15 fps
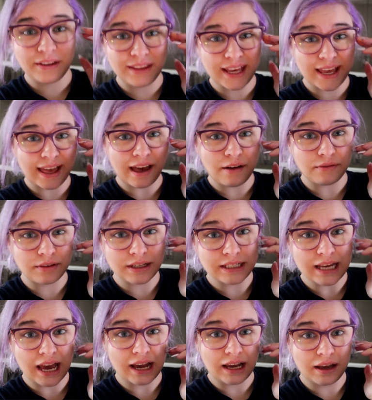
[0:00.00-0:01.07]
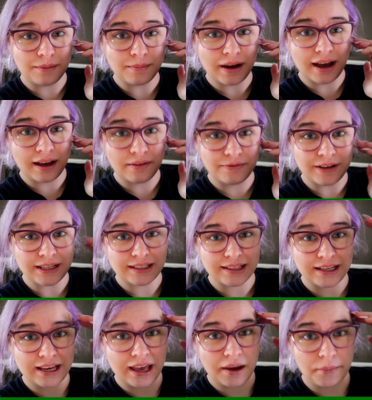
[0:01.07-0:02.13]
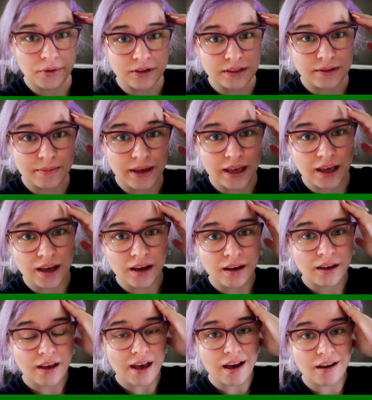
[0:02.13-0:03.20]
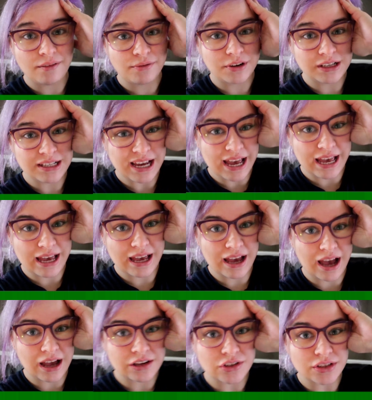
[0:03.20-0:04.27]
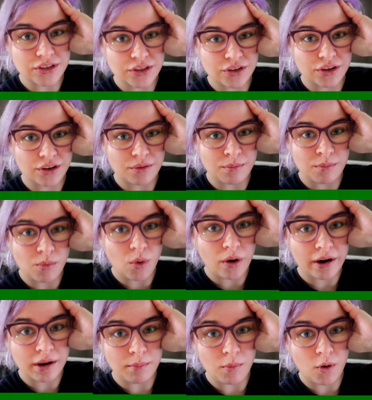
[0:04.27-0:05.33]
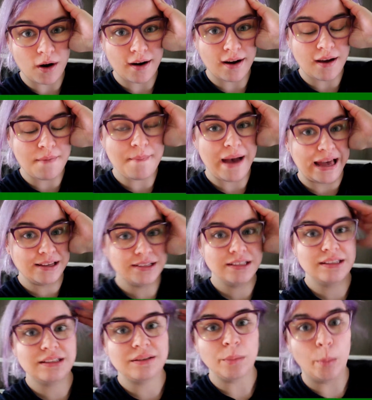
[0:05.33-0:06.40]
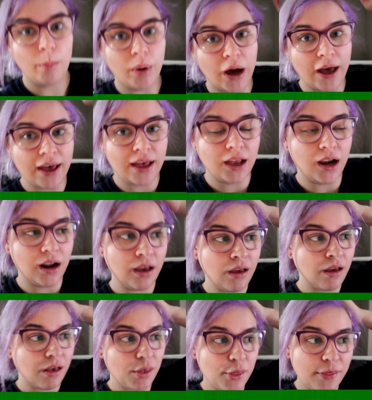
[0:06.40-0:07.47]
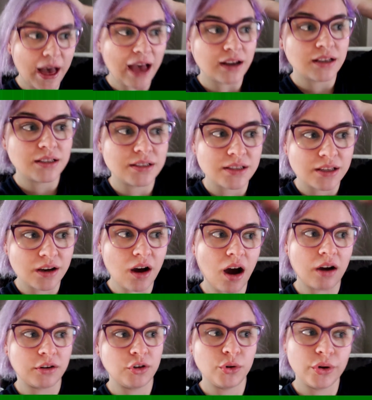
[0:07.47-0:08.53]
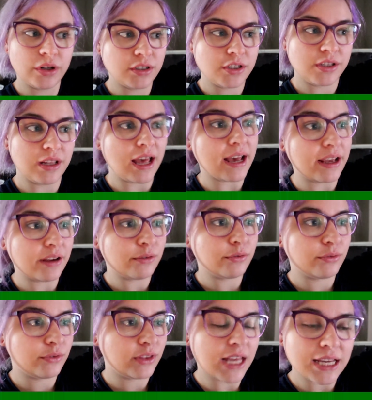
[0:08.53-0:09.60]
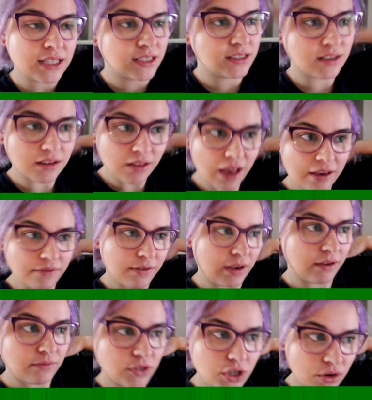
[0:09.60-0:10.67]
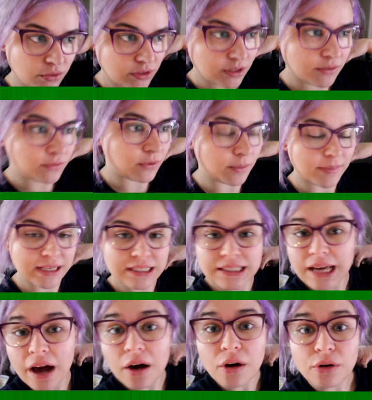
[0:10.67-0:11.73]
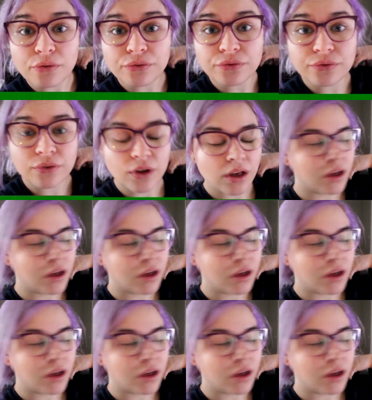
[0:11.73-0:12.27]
like every time I face the camera to me, every day I just look more and more a mess, but that is the Con Crunch life. That is the life I've chosen for myself.